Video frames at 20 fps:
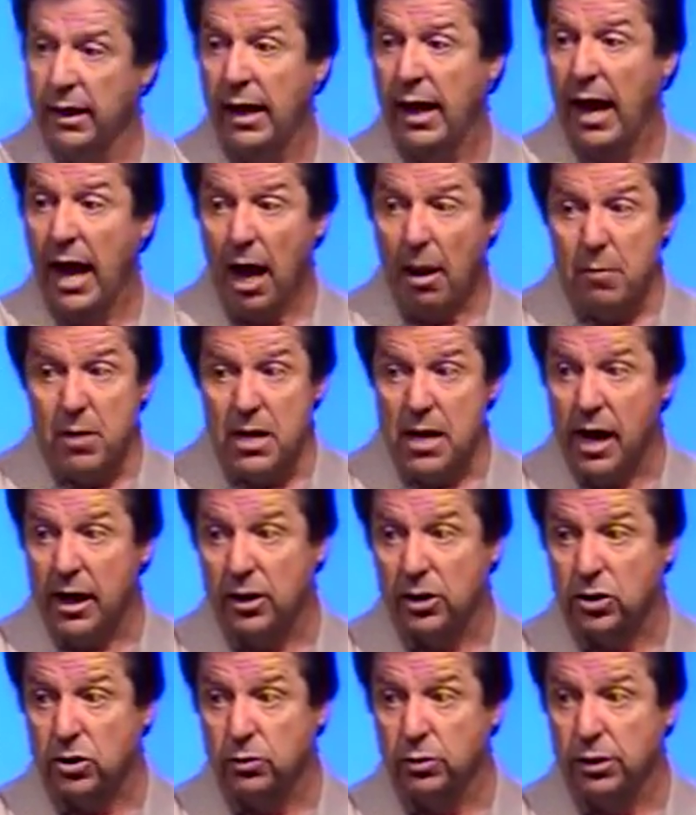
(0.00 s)
I'll be
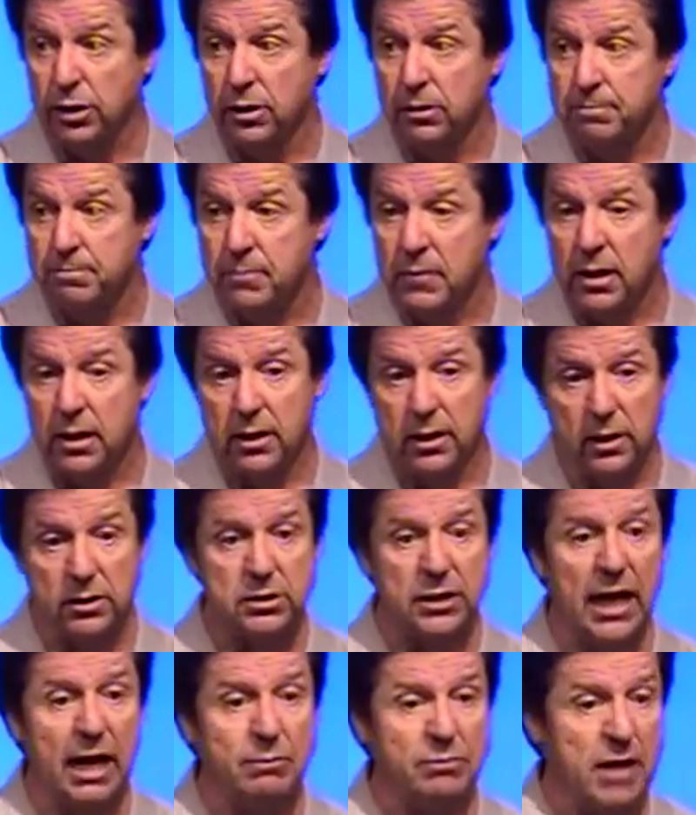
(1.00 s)
honest with you, there's
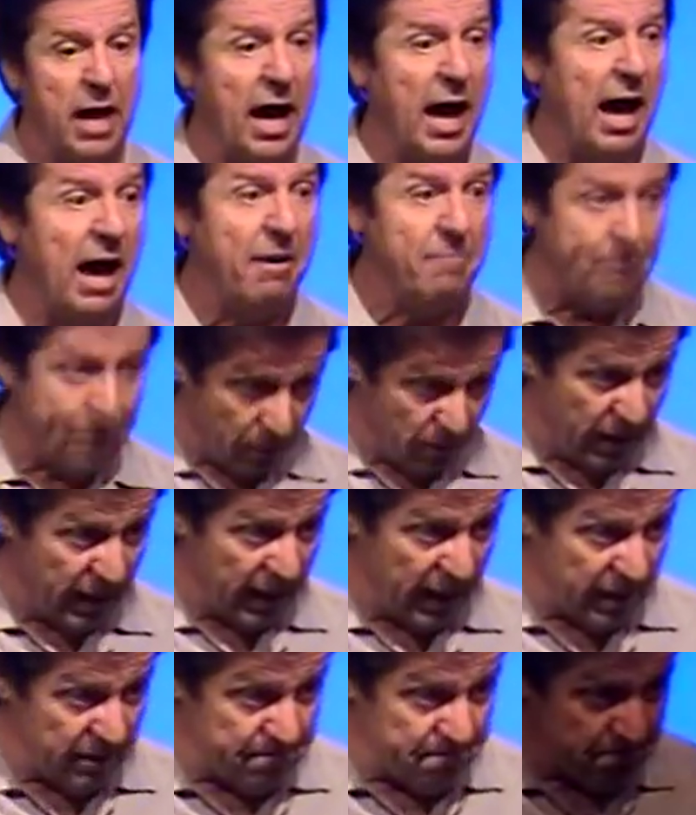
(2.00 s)
times I've
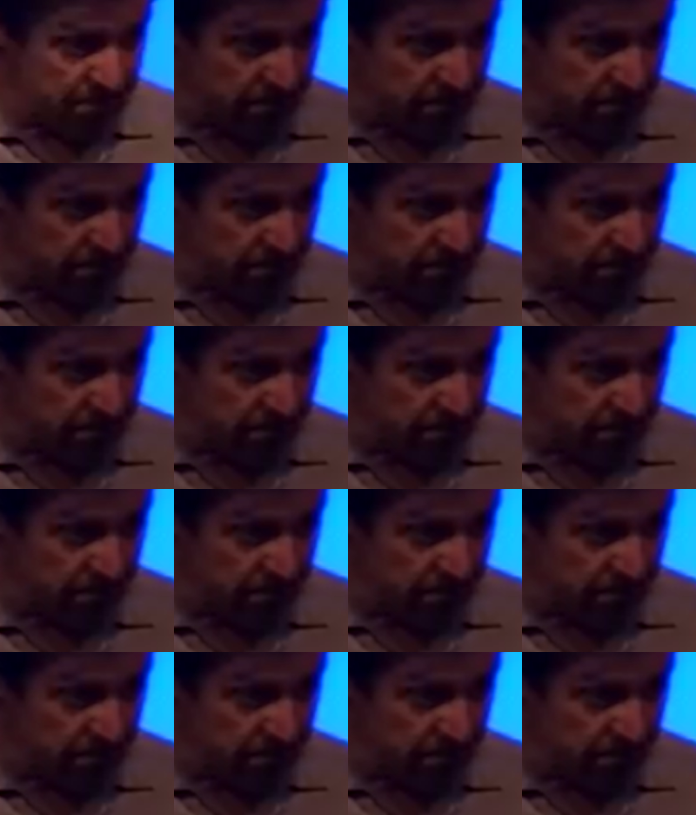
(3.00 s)
prayed,